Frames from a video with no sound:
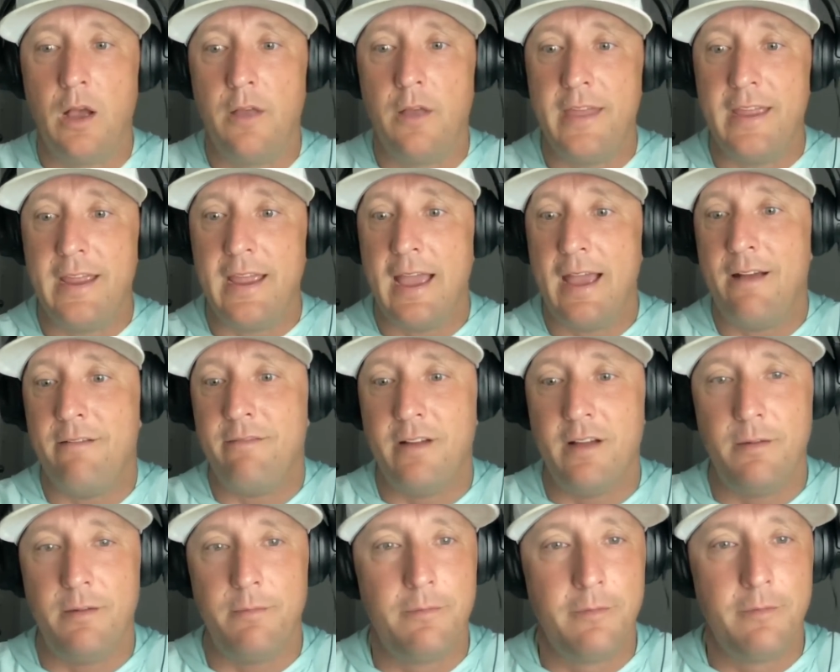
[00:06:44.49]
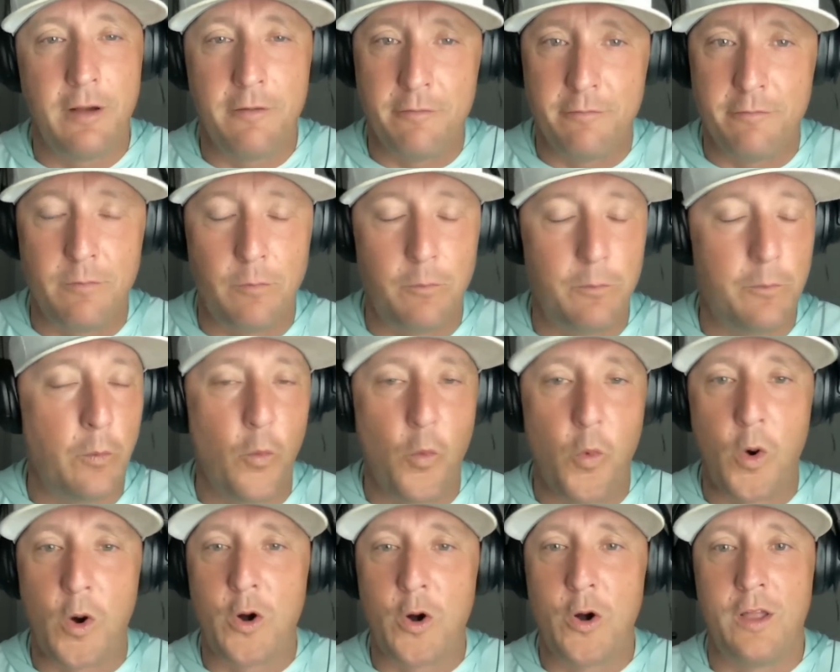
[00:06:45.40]
They have a
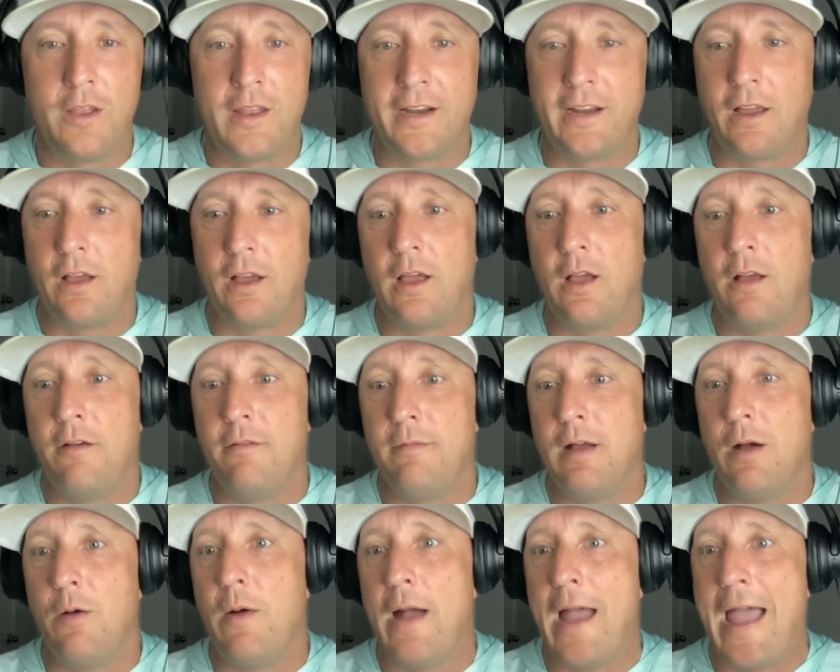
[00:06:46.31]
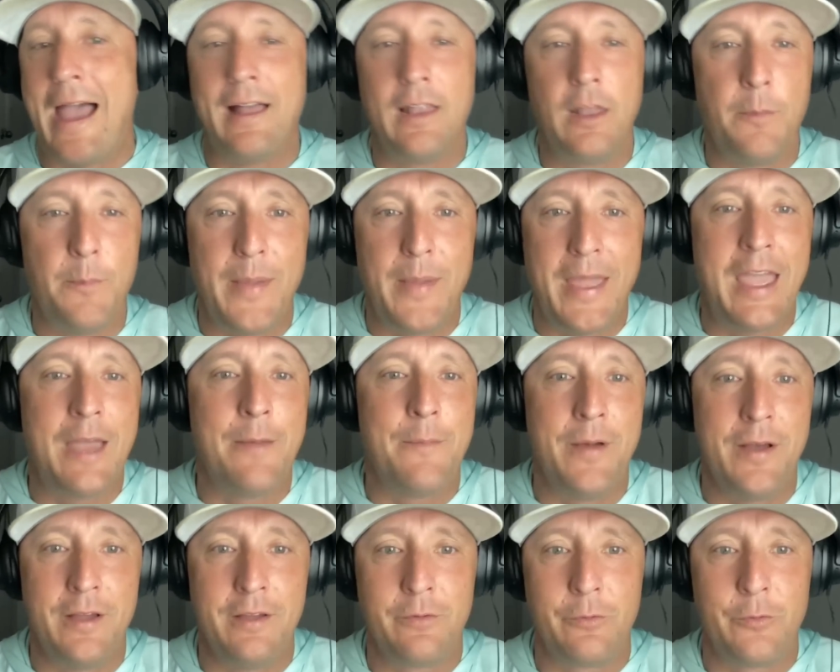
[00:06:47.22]
world, like a
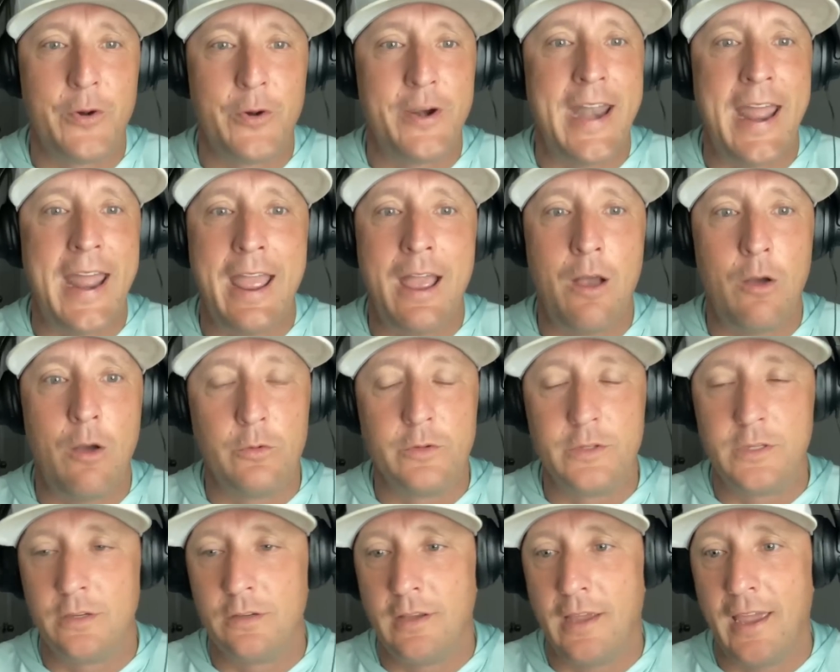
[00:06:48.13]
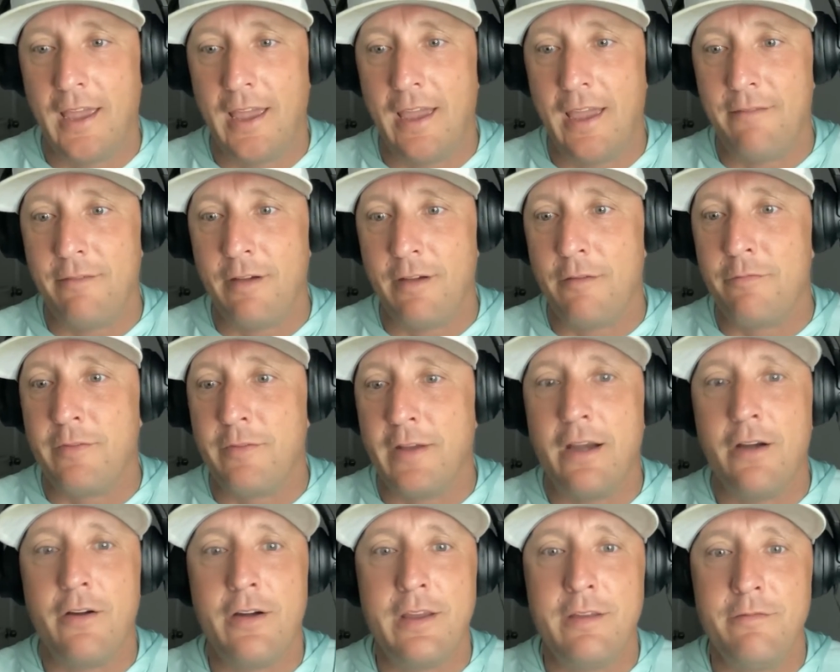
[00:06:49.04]
Alabama renowned, a
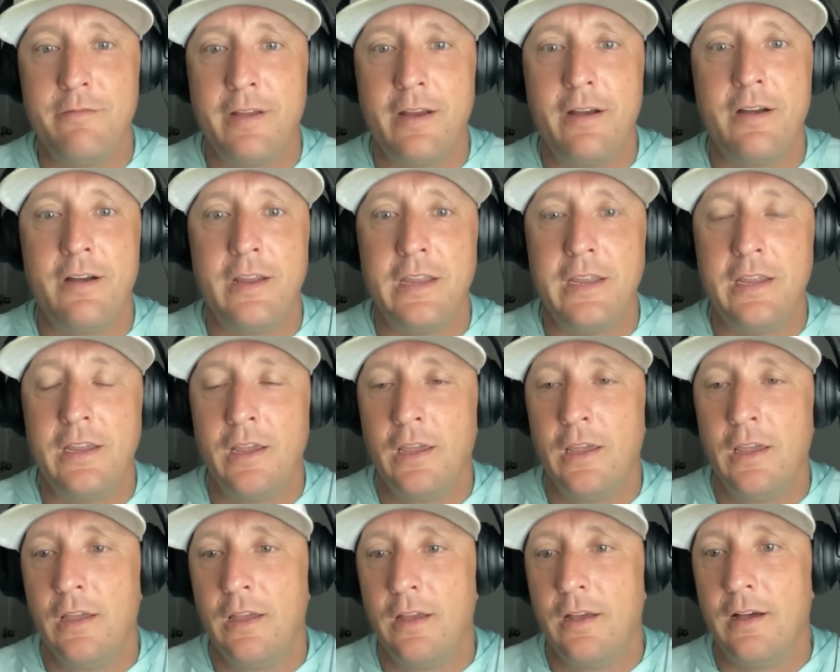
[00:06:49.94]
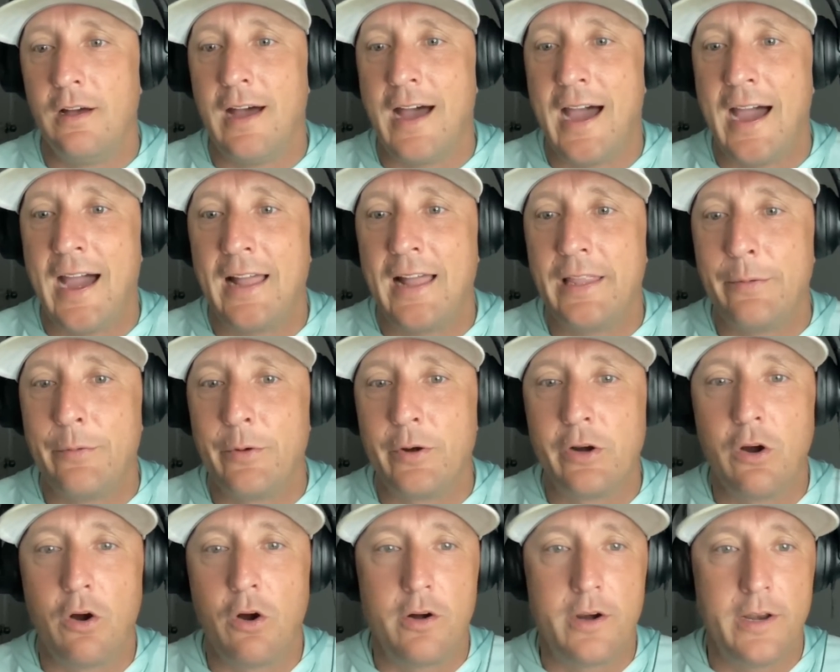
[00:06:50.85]
very, very highly
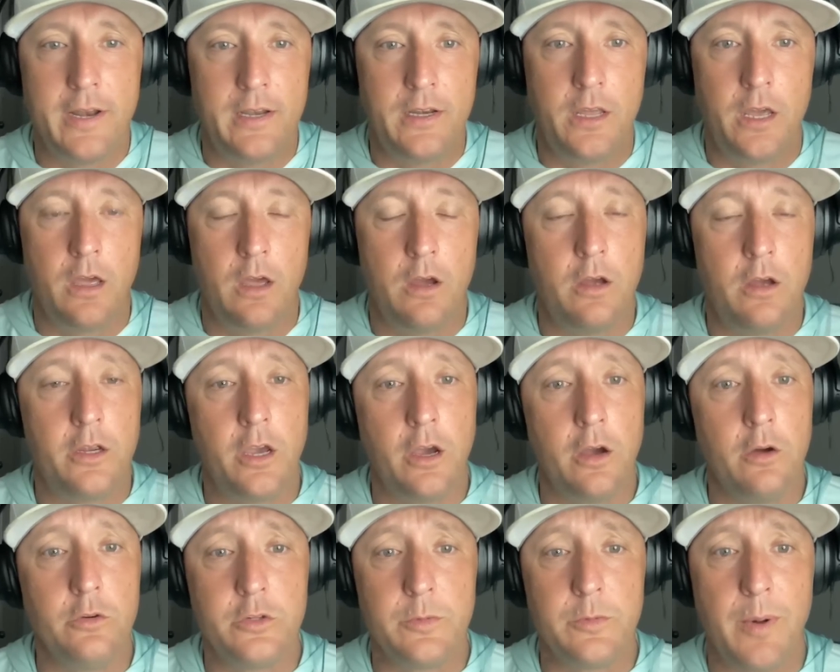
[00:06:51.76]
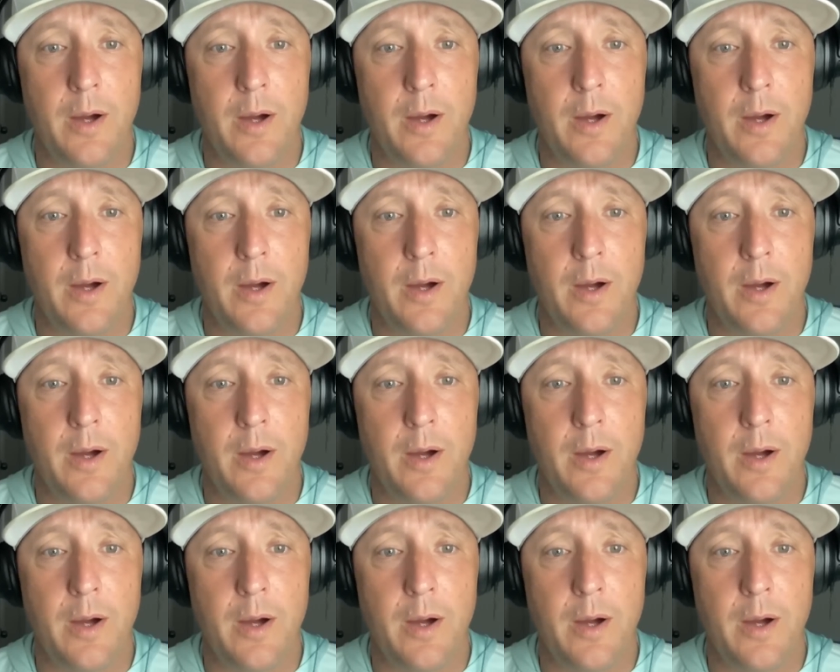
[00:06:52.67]
regarded coach.